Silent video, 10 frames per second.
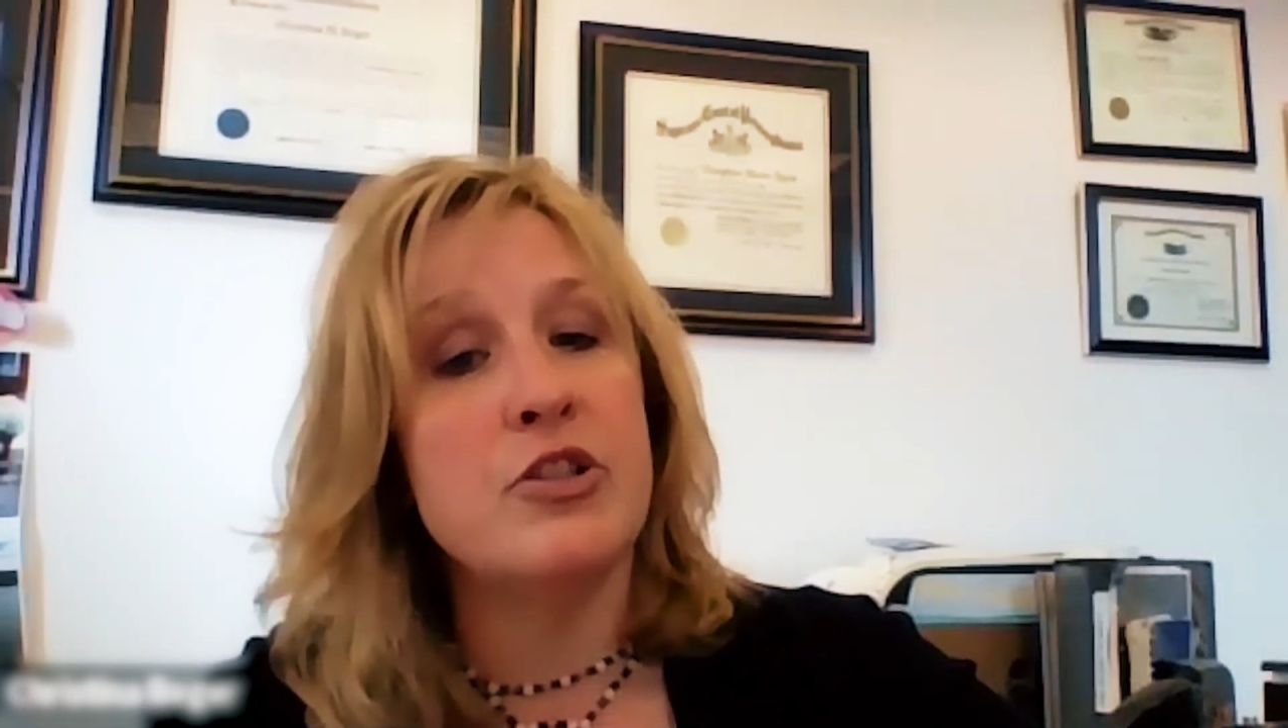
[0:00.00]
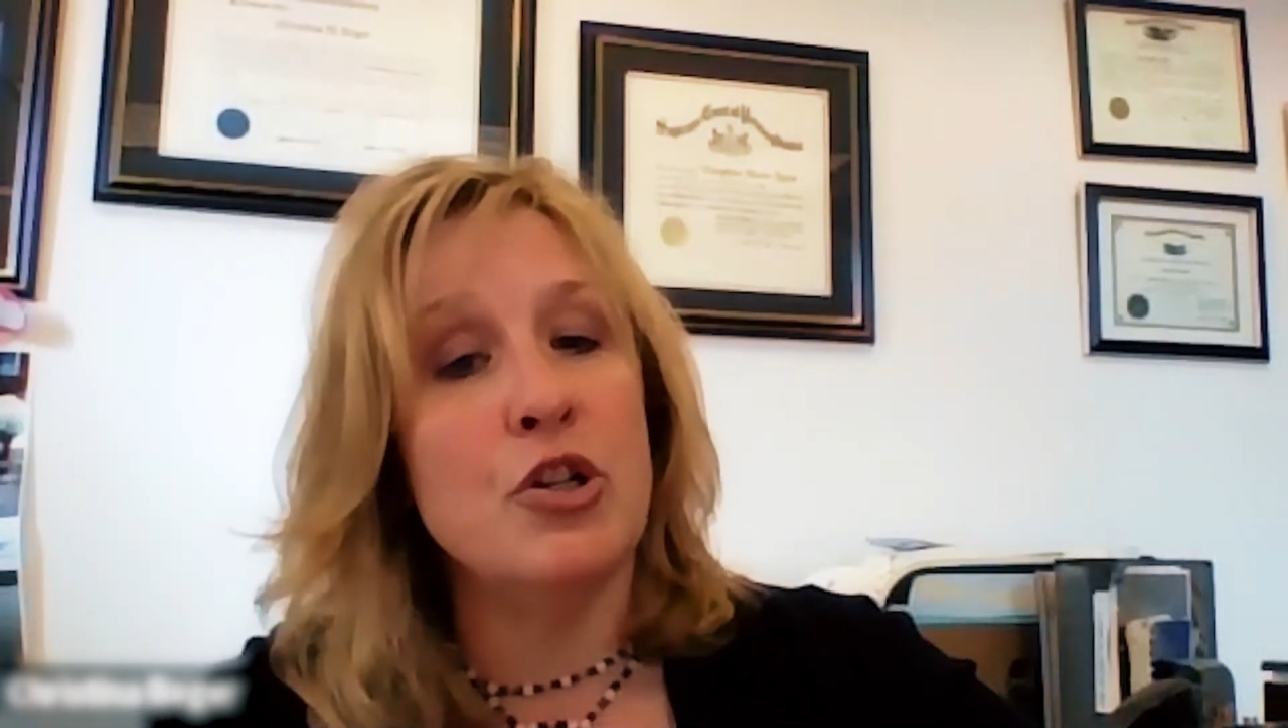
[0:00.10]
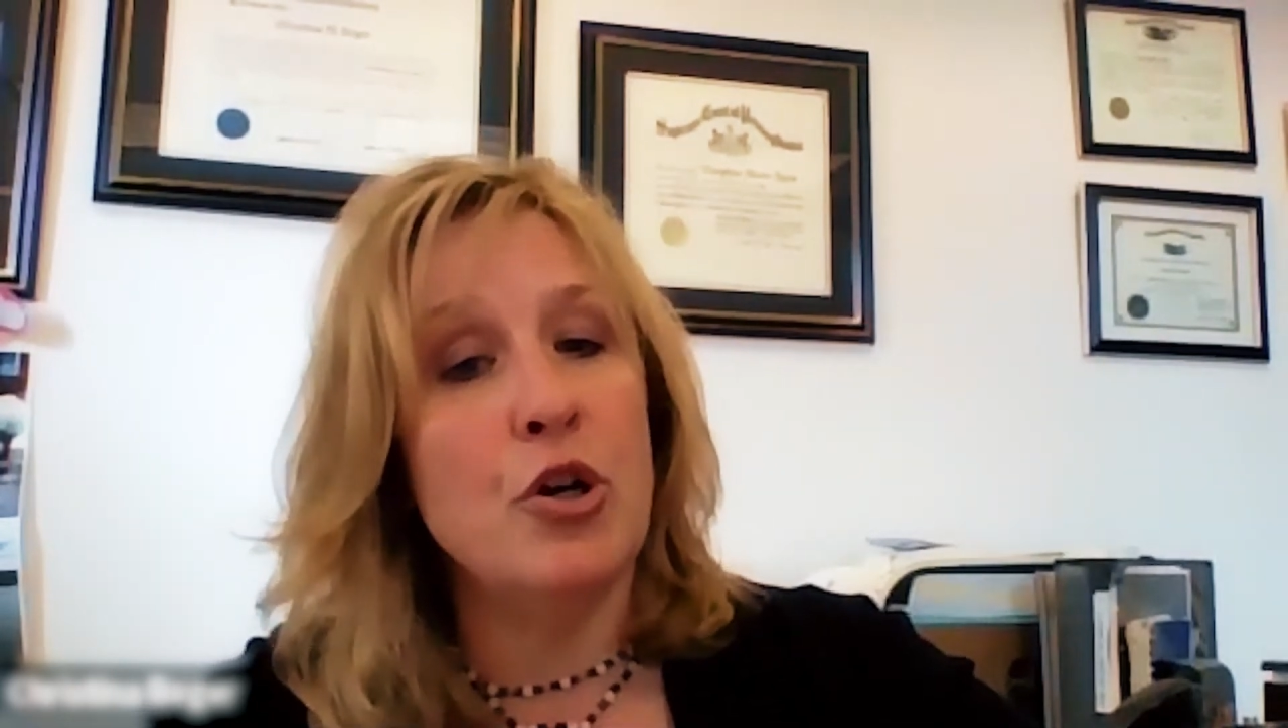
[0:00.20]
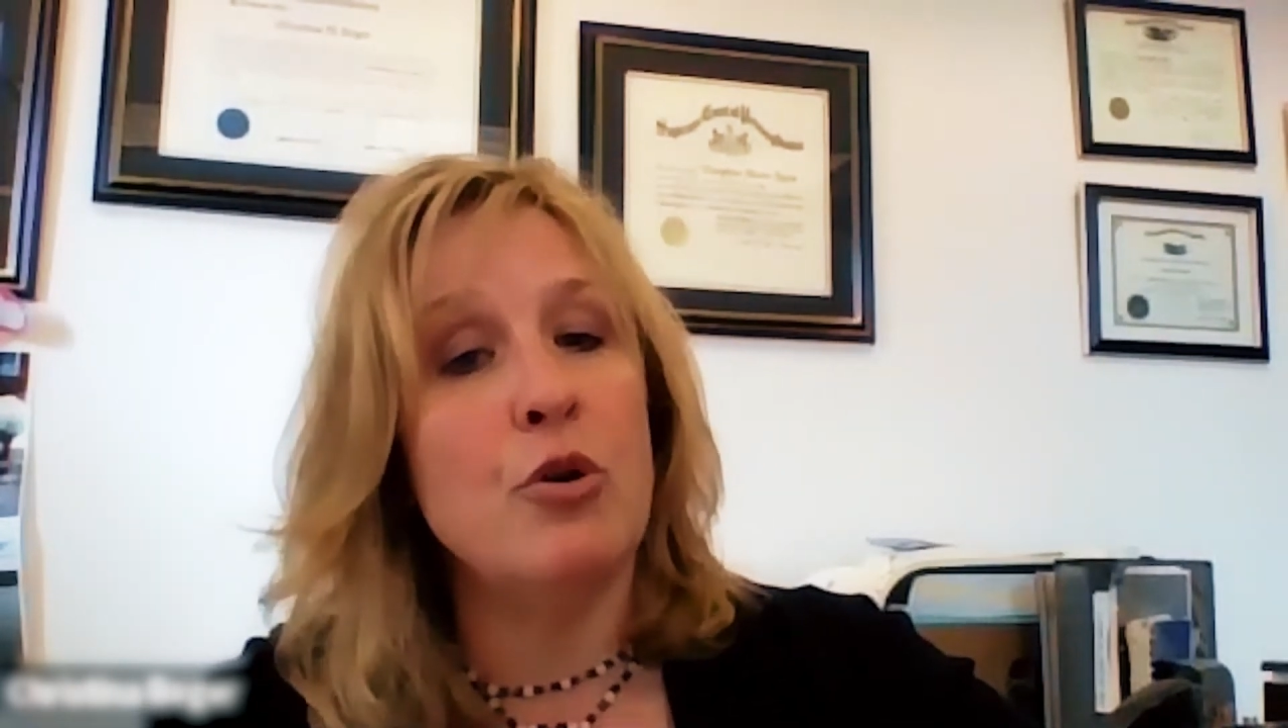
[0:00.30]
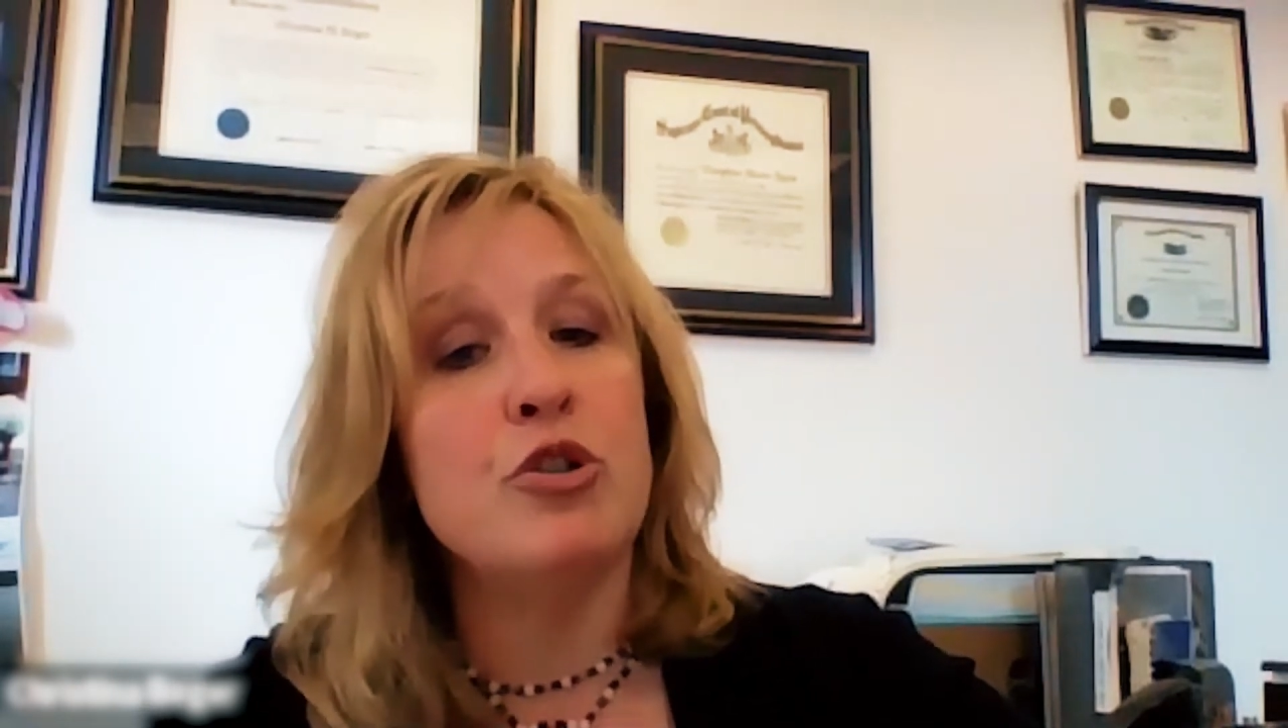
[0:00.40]

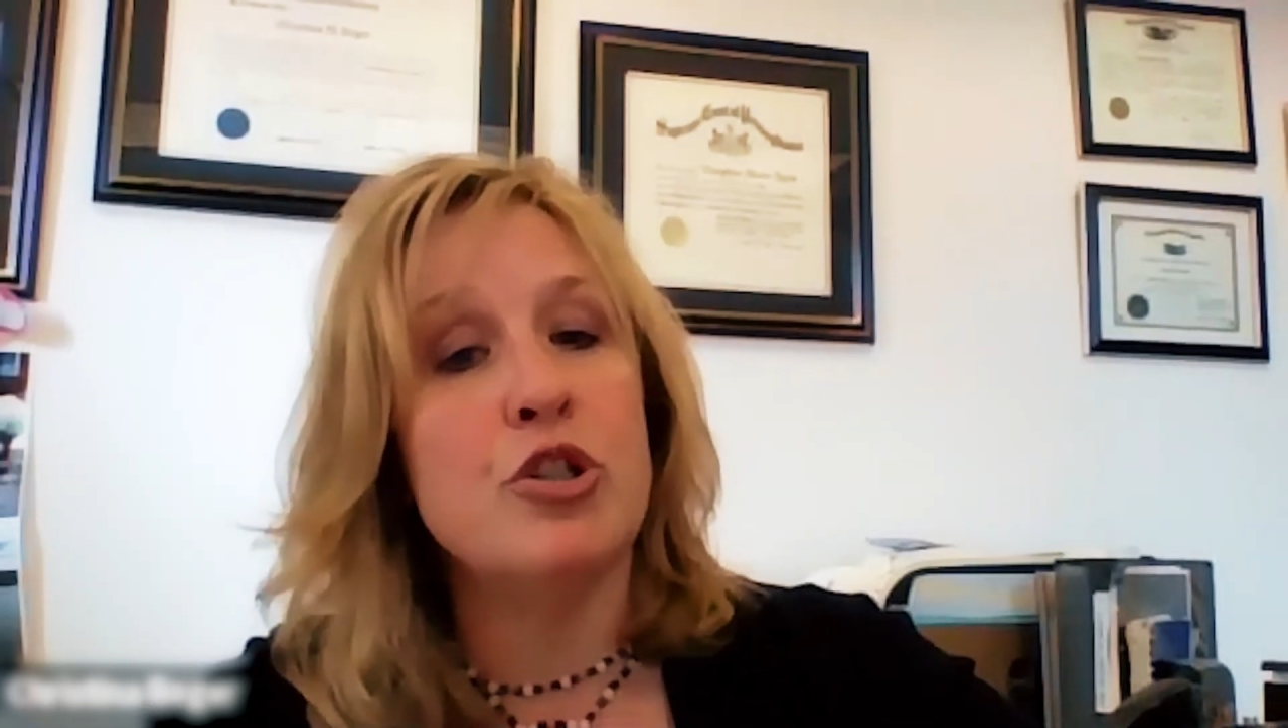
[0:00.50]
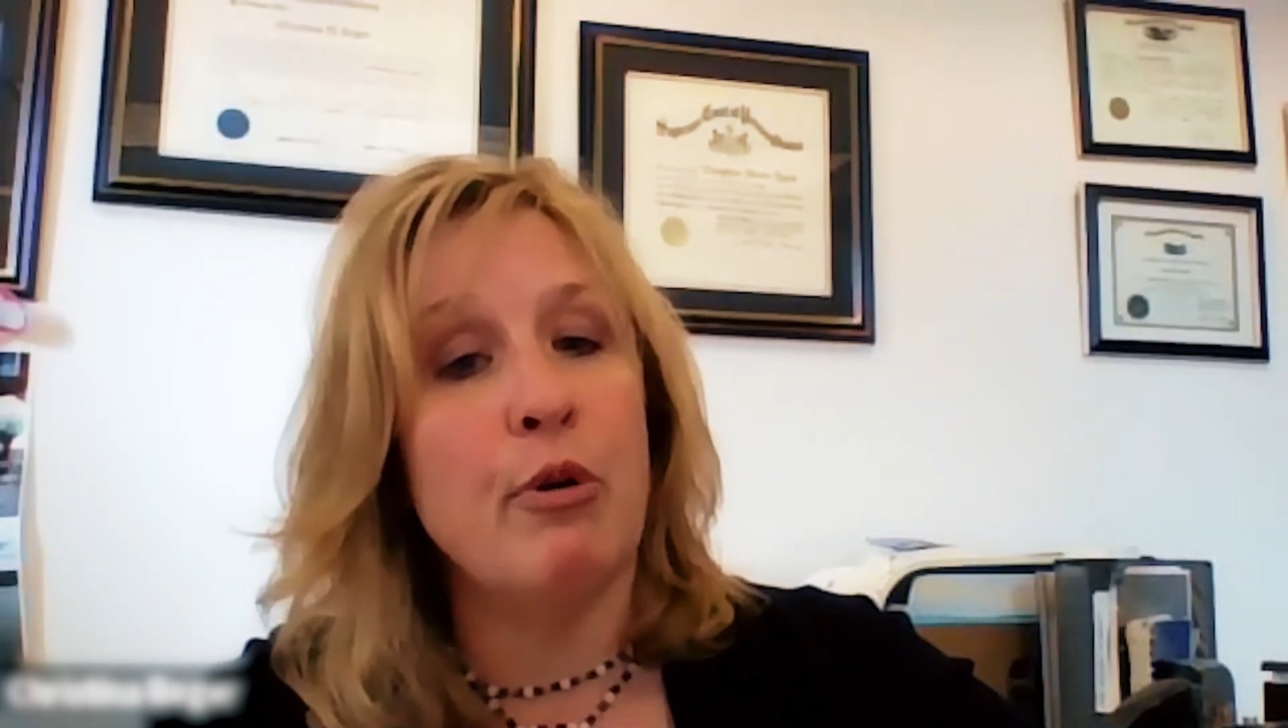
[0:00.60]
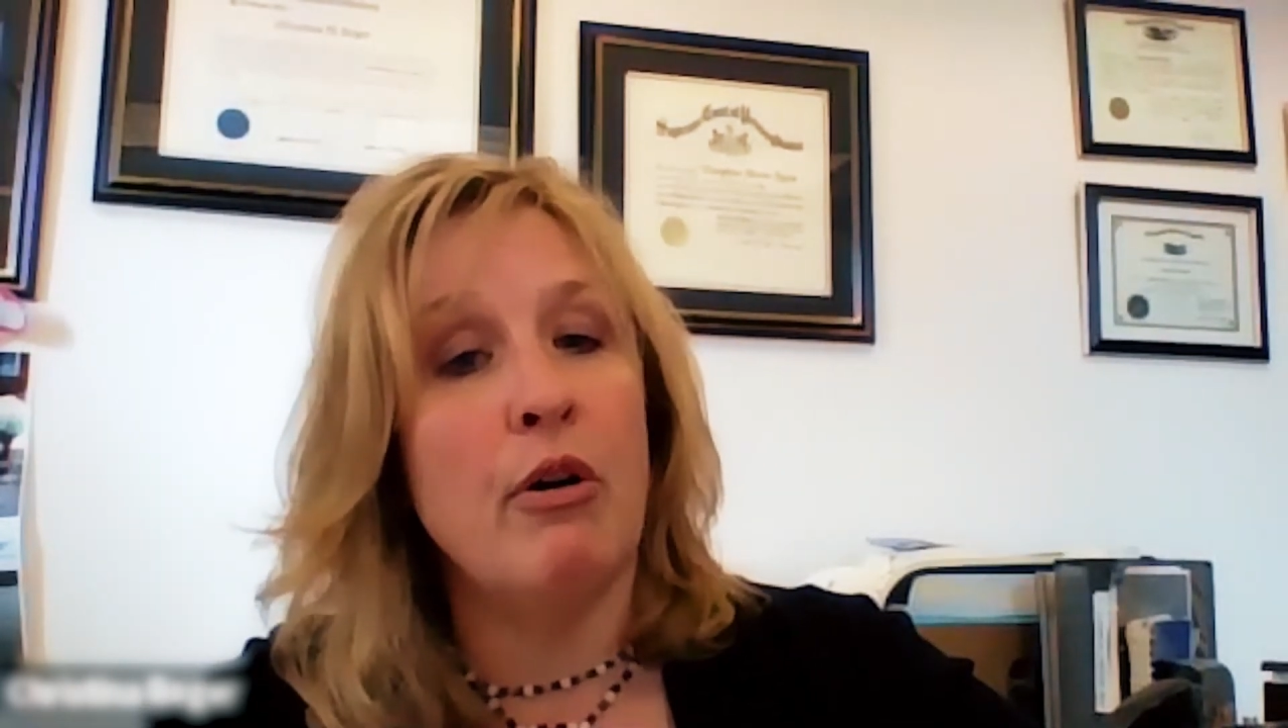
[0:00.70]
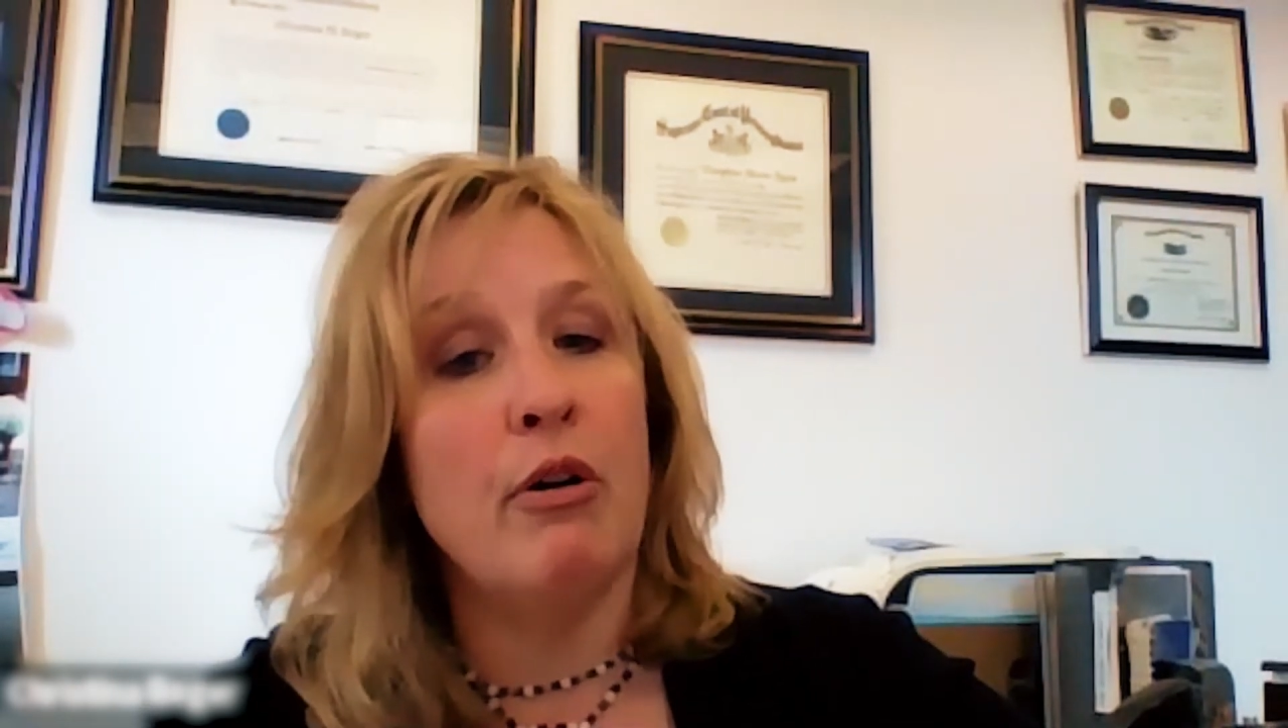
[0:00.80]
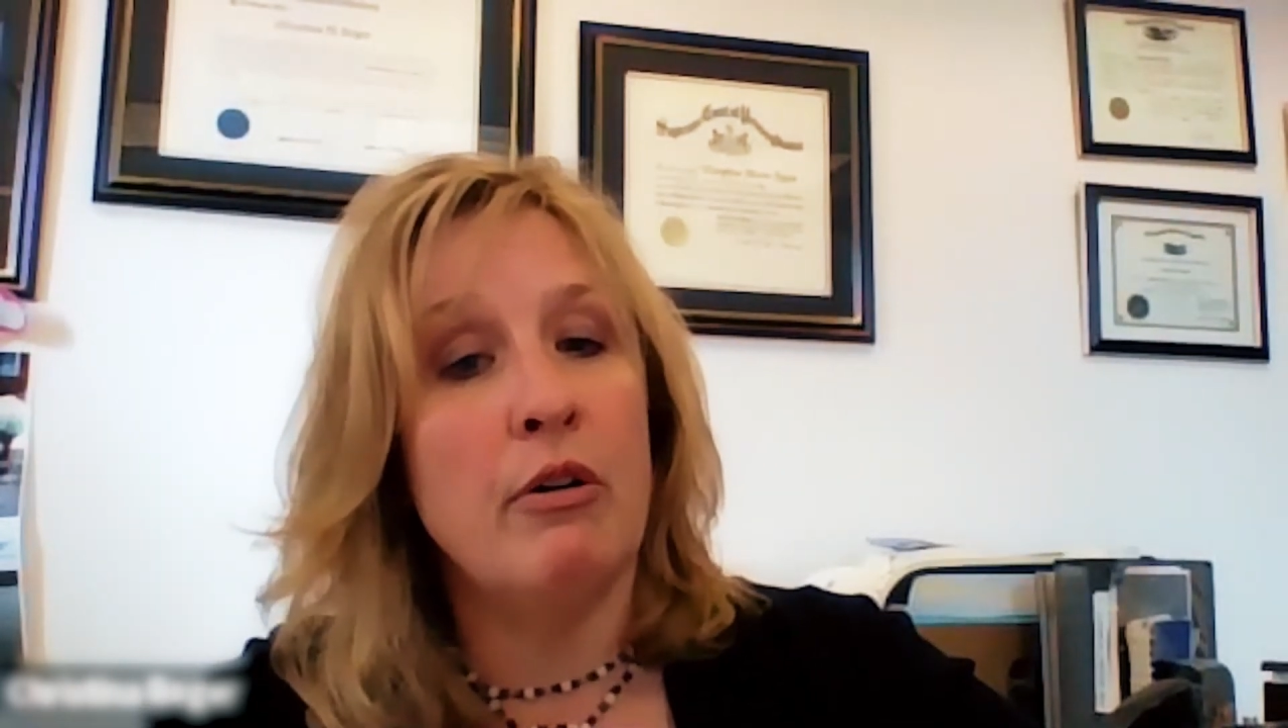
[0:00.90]

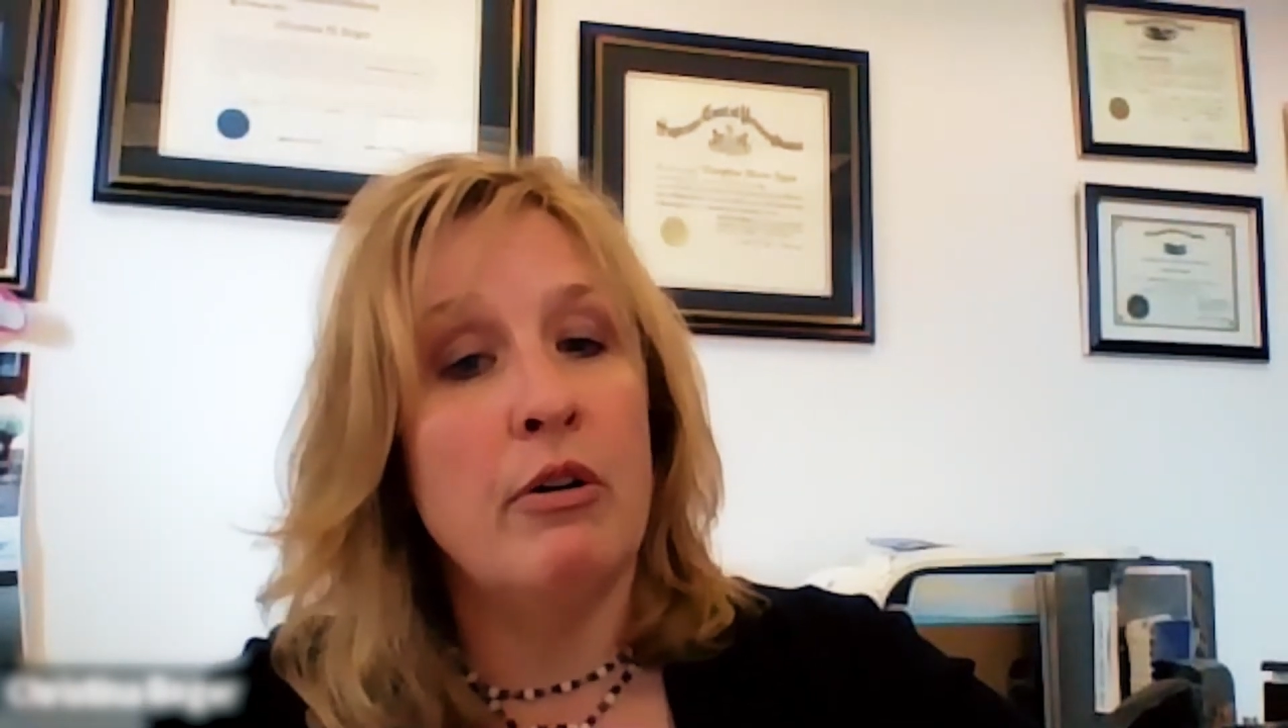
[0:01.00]
negotiable,